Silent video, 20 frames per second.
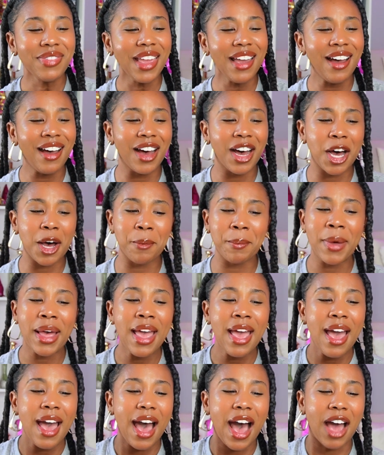
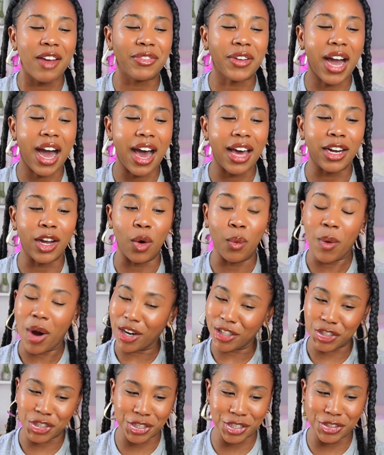I've got a
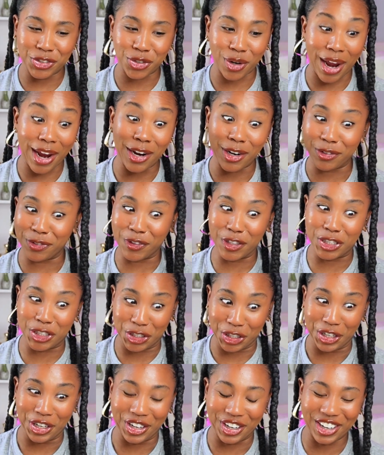washer and dryer for
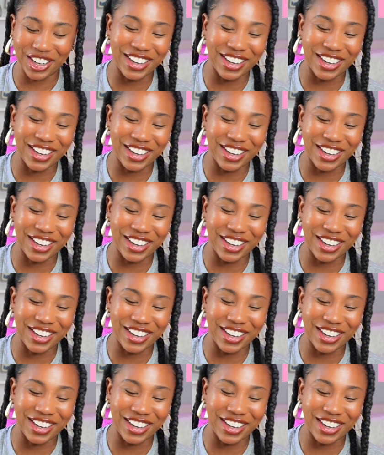sure.